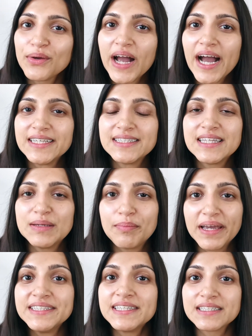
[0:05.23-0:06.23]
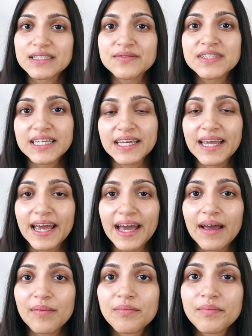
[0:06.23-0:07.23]
guys the basics of
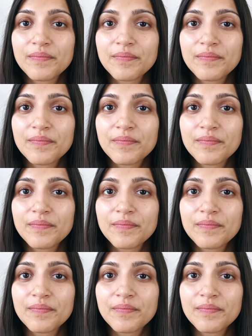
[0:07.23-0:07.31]
skincare.